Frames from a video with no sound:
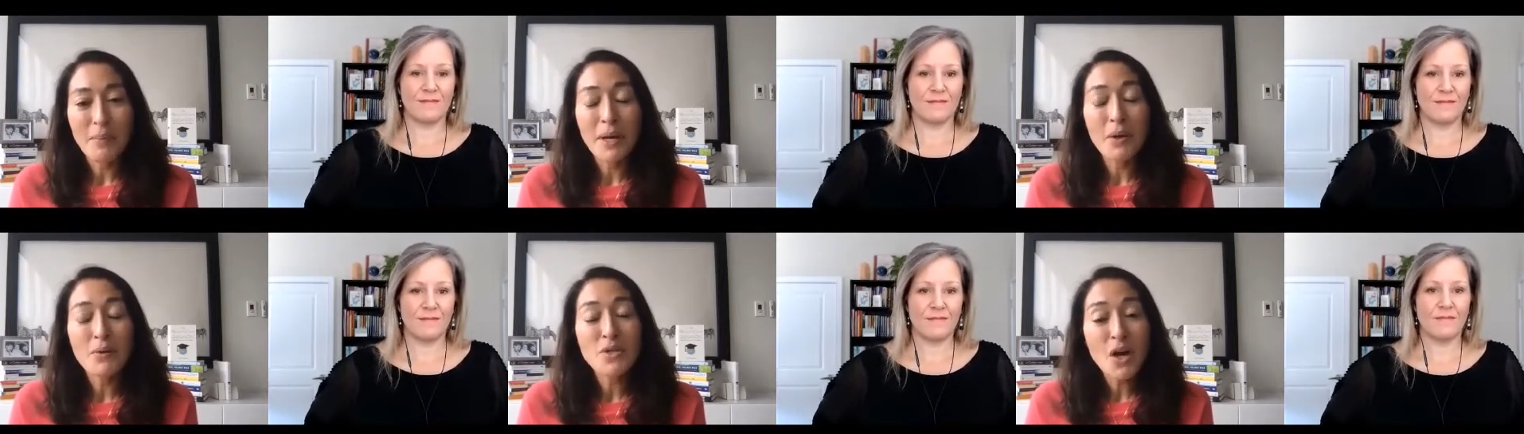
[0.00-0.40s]

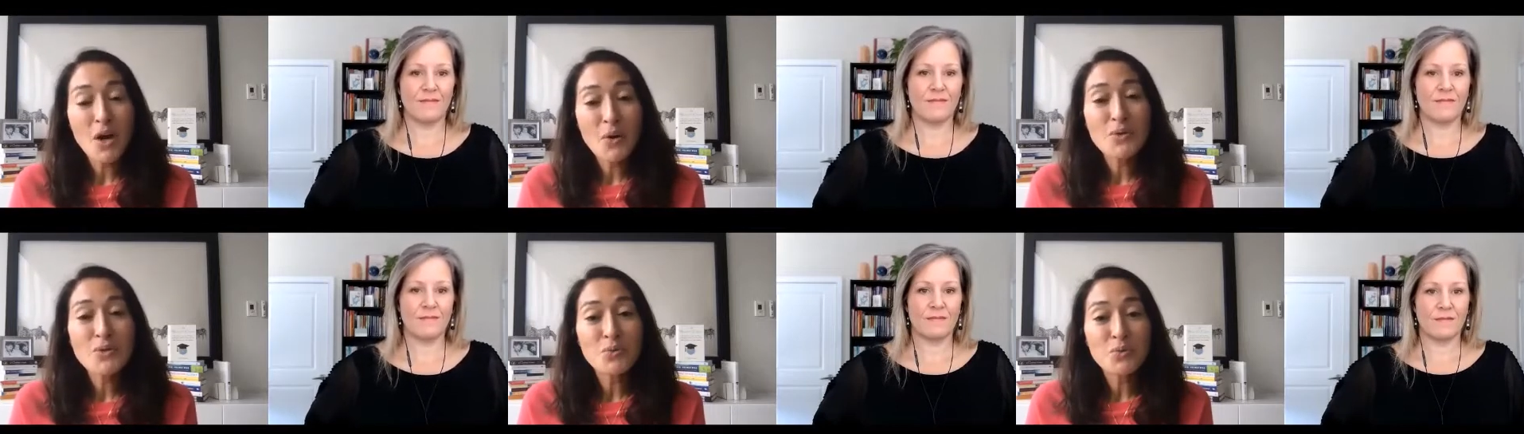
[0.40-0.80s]
Speaker 1: But I was
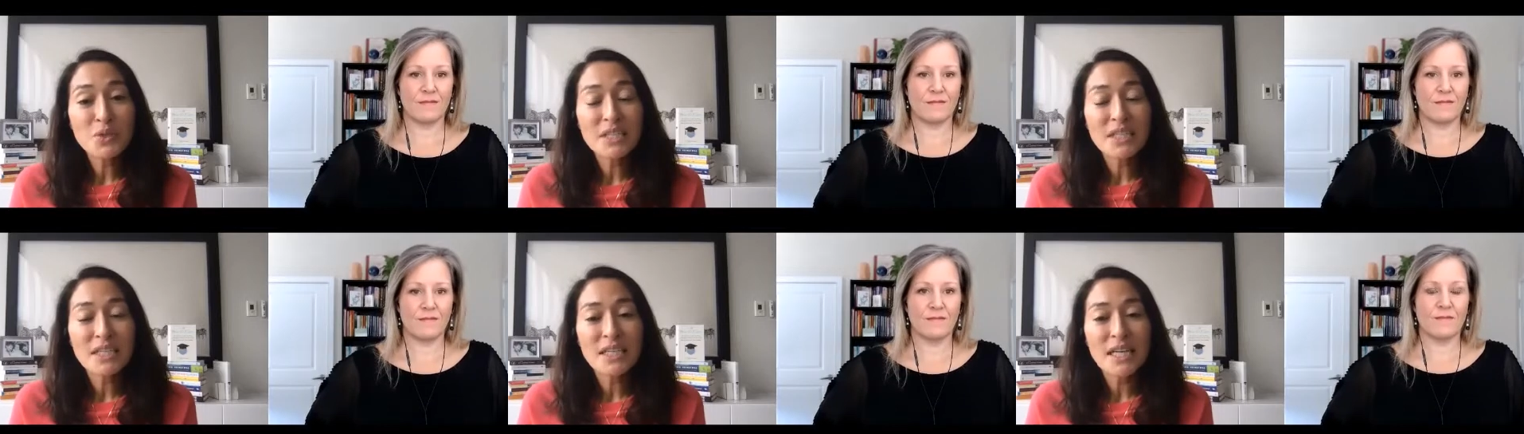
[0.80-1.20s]
always
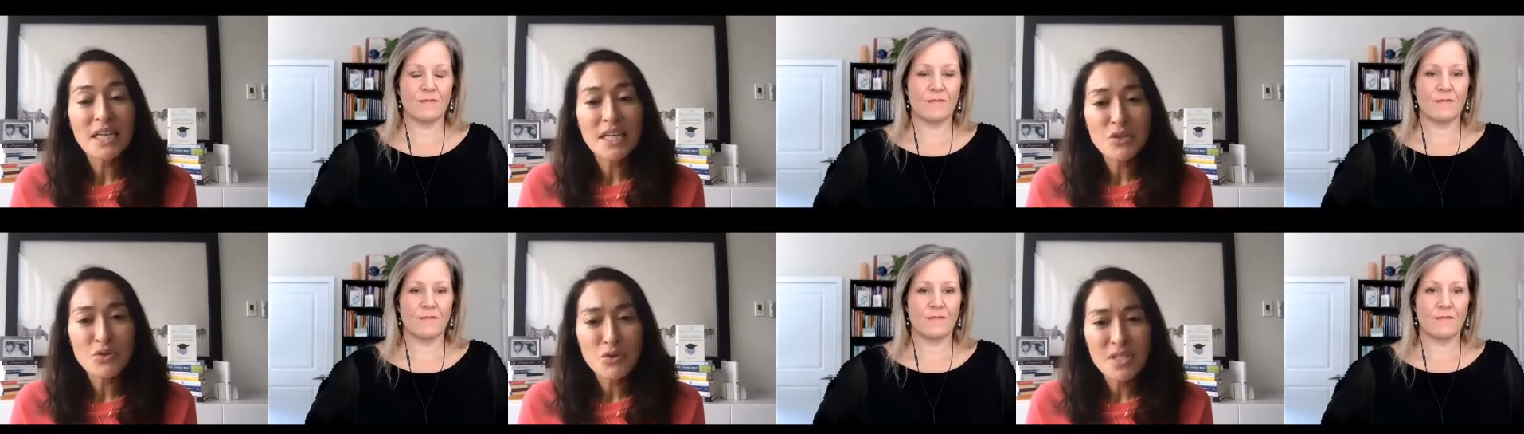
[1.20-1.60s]
really
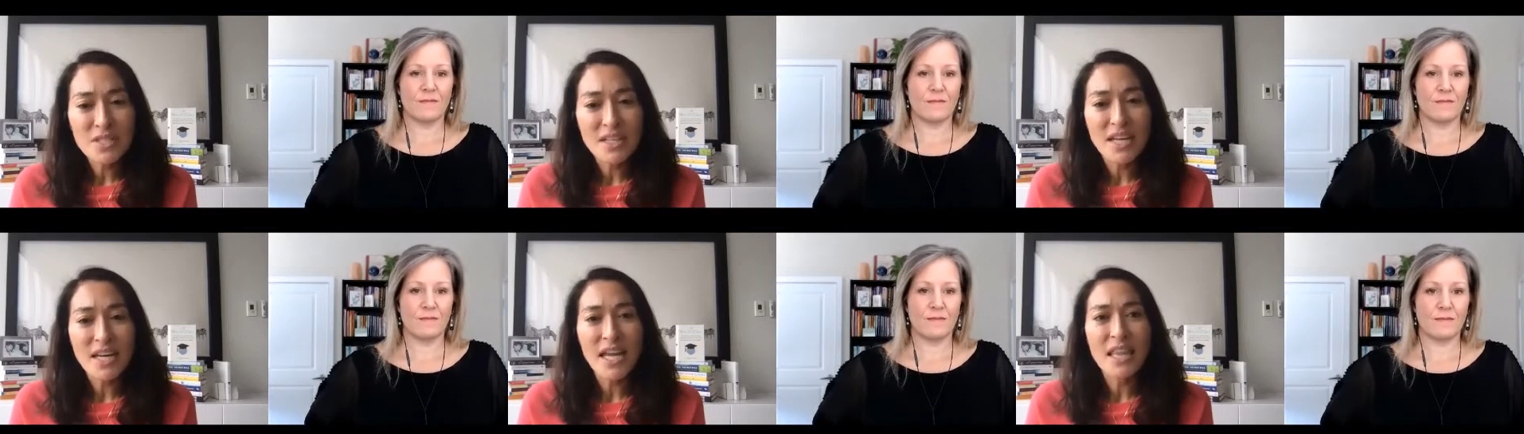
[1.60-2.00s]

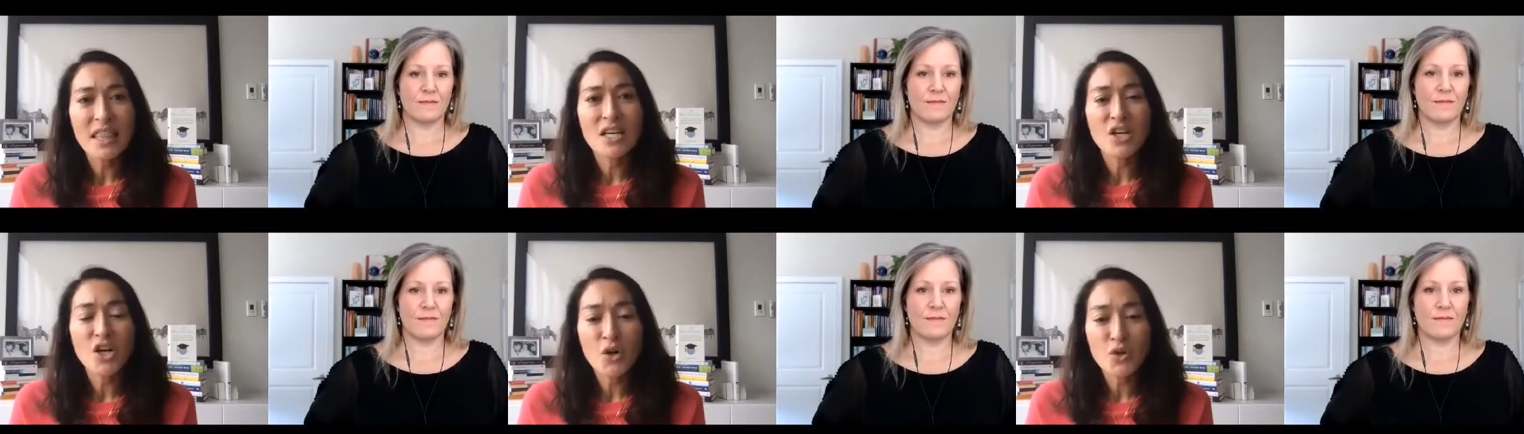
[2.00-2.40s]
interested in
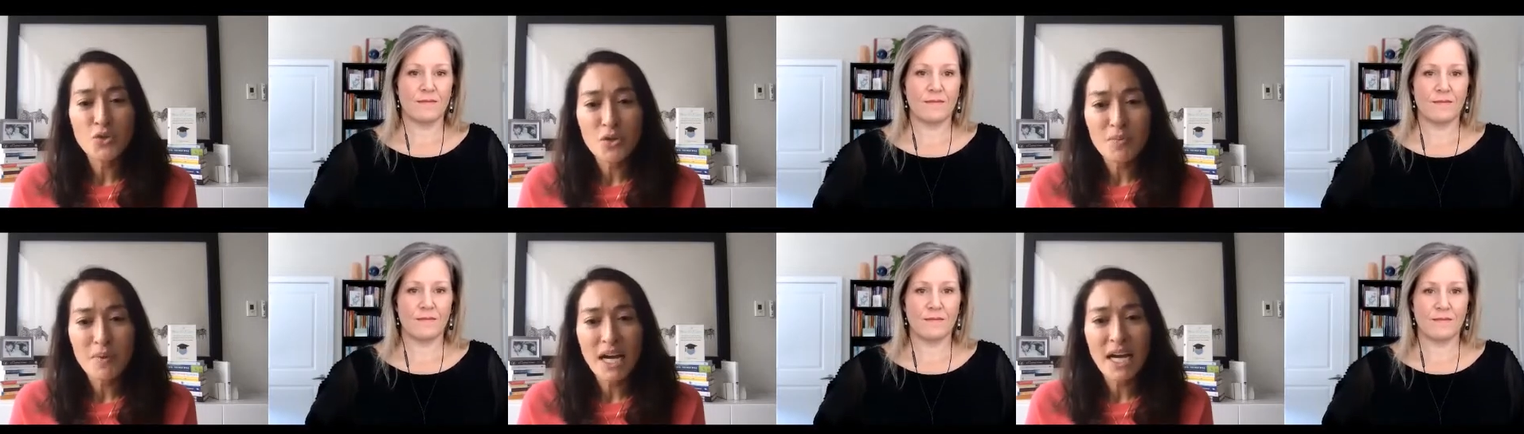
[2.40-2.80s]
the
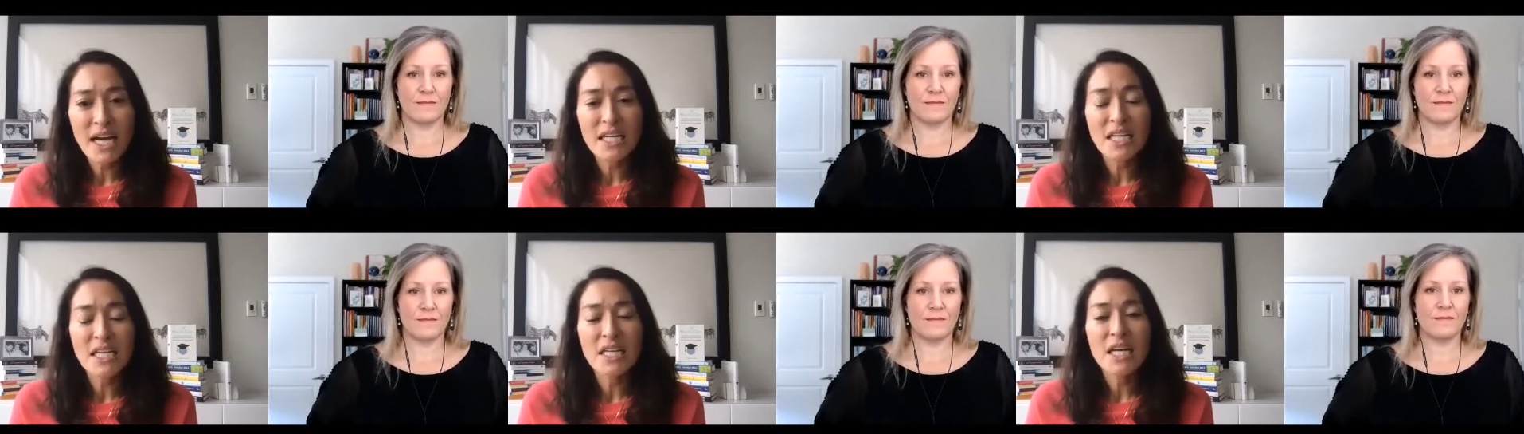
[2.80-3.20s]
culture
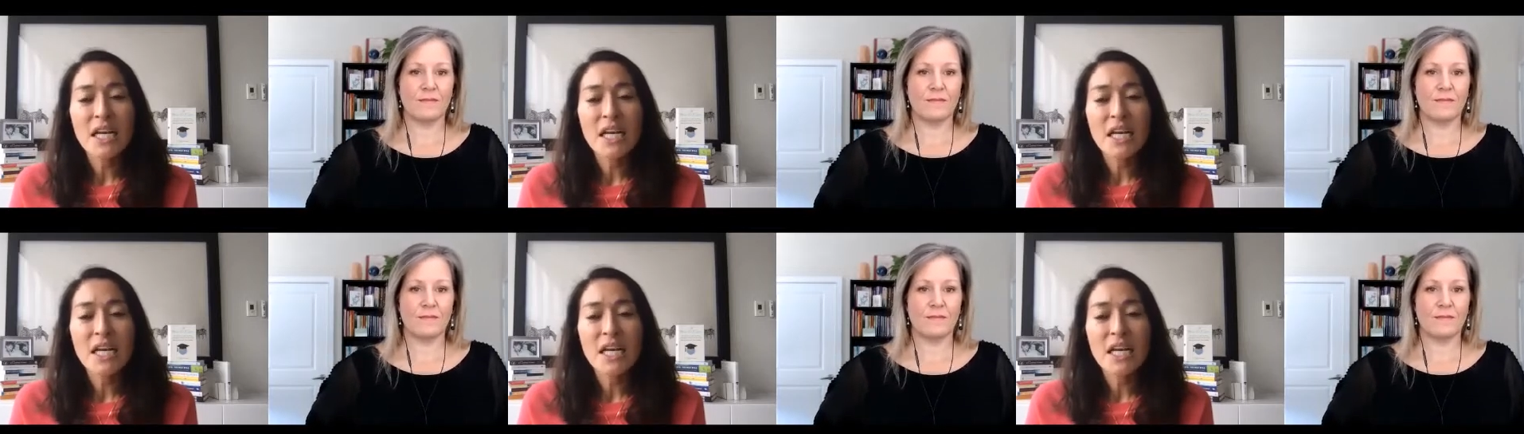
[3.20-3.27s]
behind it,